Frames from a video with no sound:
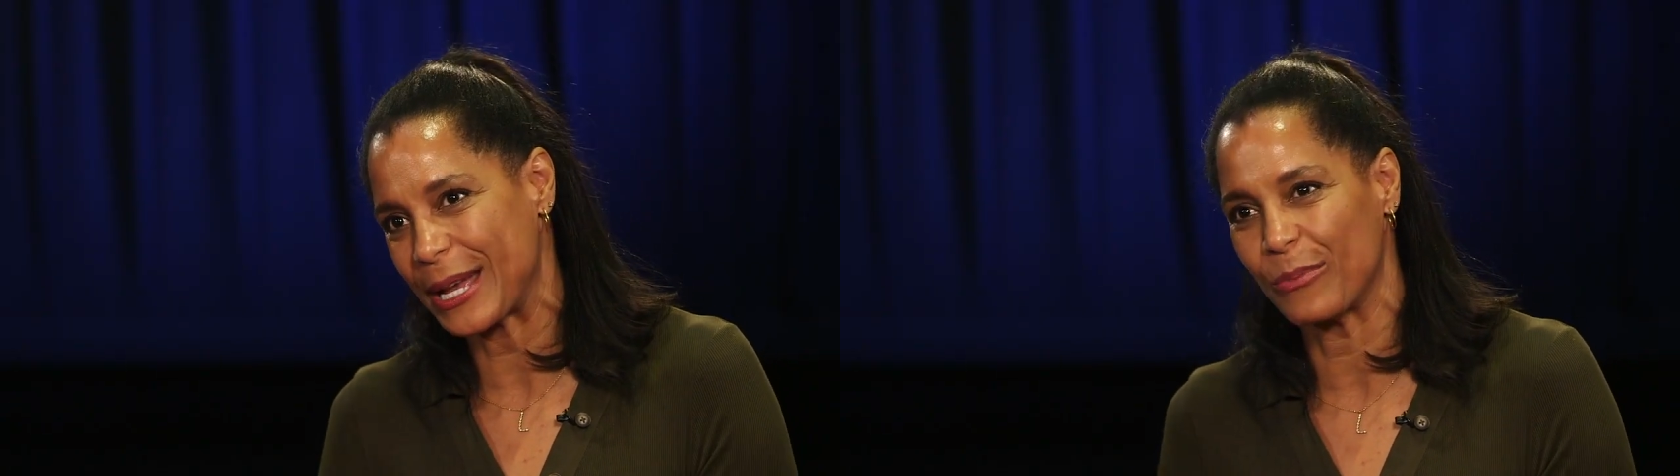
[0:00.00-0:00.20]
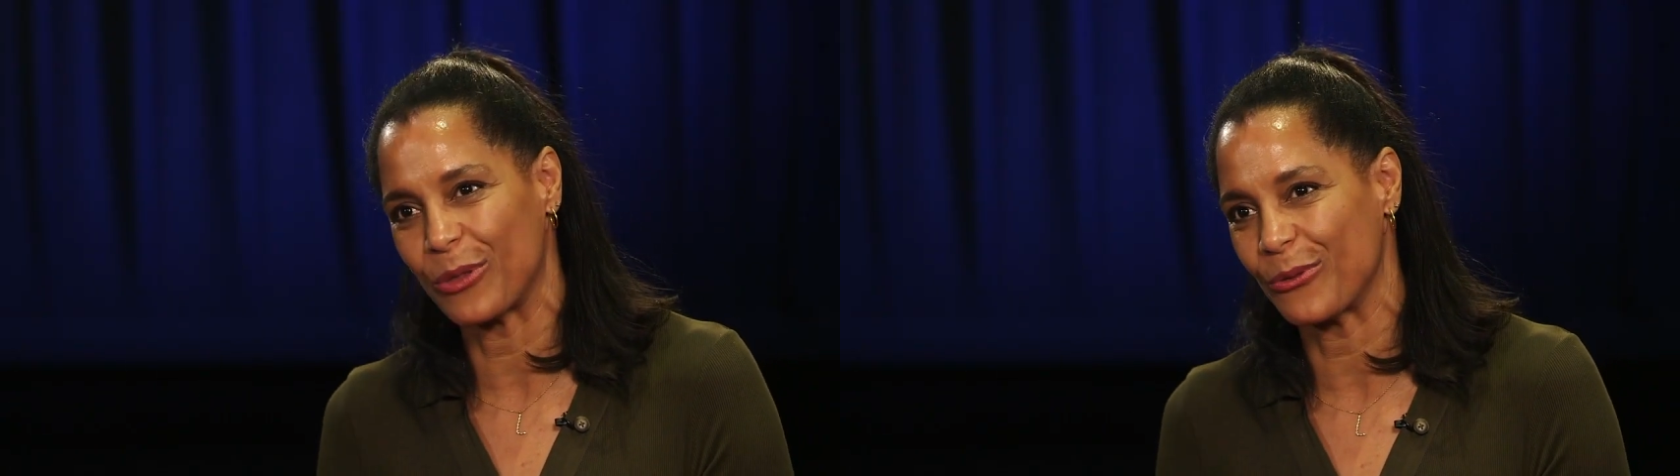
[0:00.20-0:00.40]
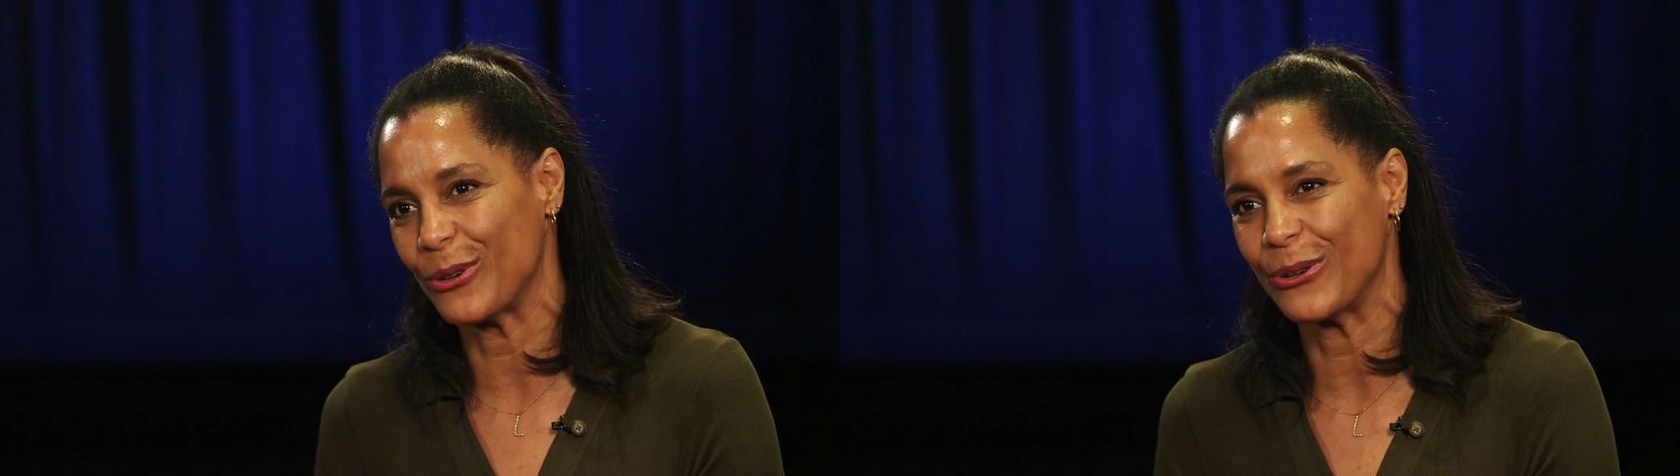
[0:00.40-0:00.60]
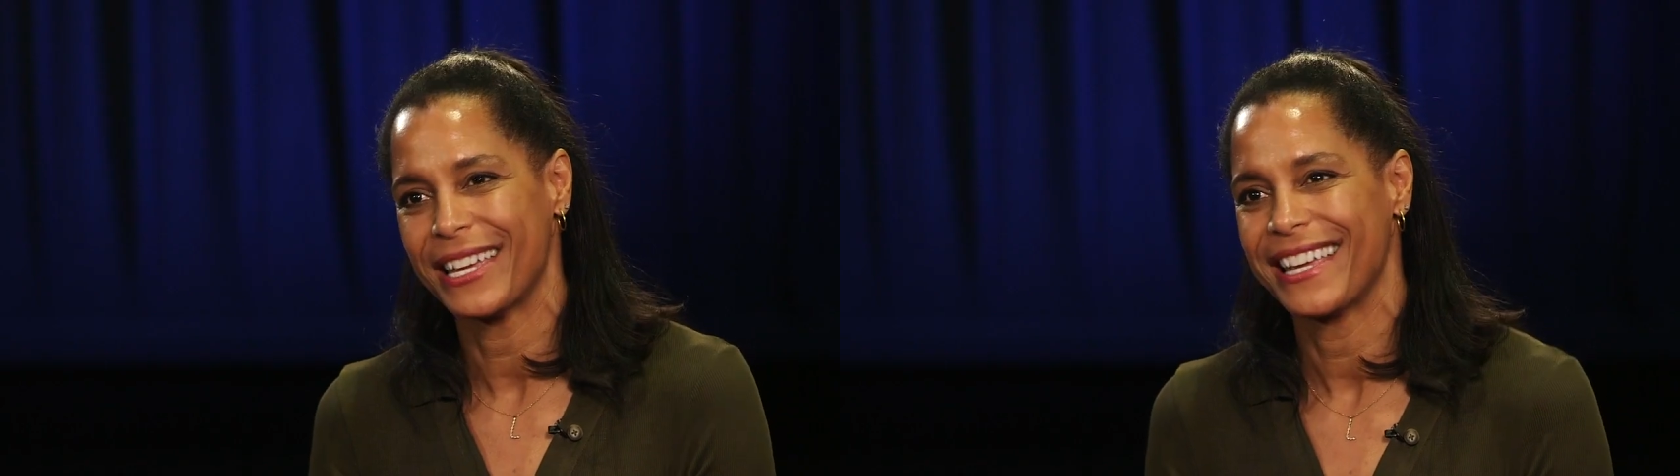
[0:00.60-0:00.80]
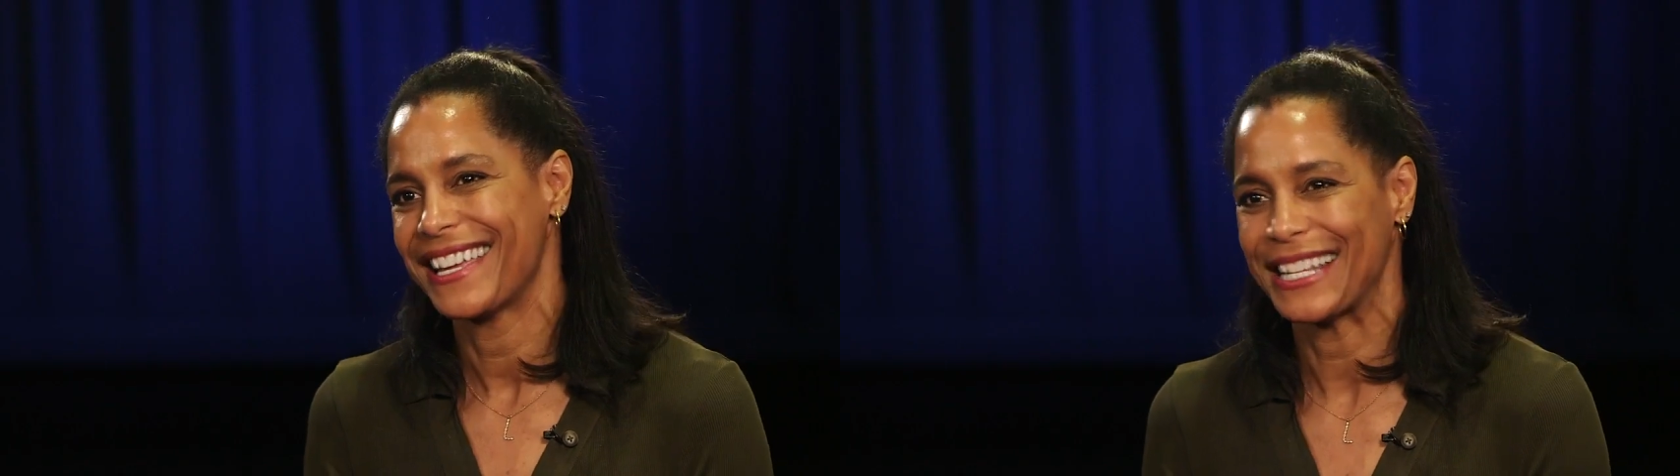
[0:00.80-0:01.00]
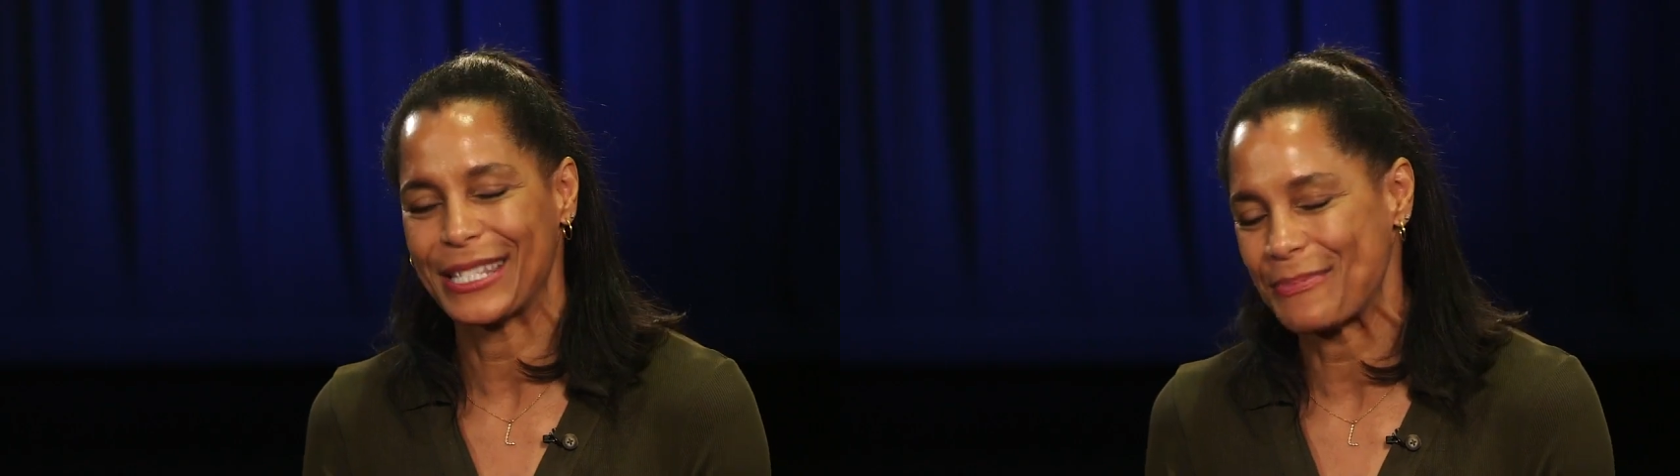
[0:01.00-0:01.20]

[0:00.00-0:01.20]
to come through. It's a